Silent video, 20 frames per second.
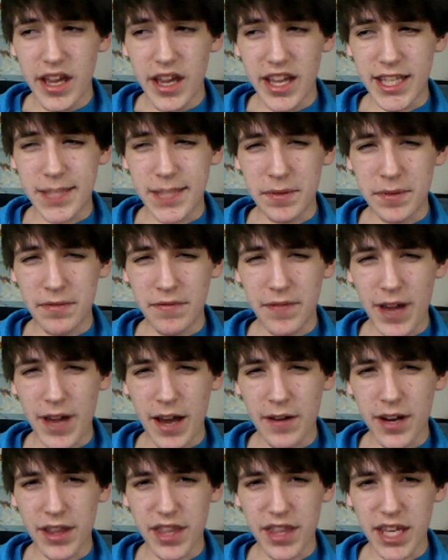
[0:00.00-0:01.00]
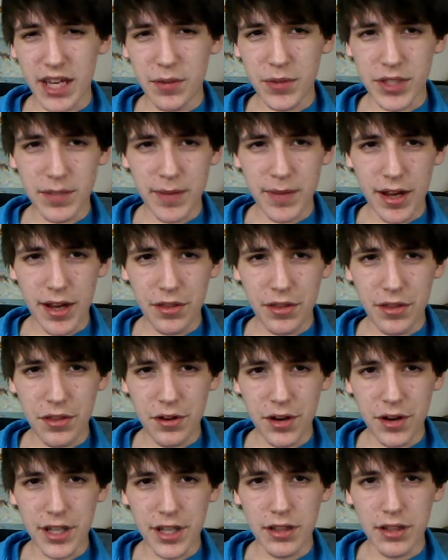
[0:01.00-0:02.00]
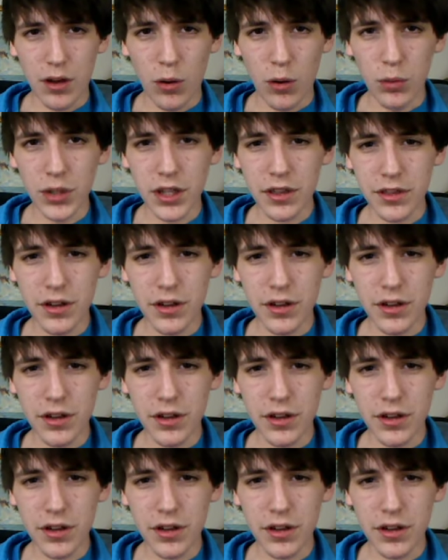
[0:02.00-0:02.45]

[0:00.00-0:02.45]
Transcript: It's been found, I think it was about only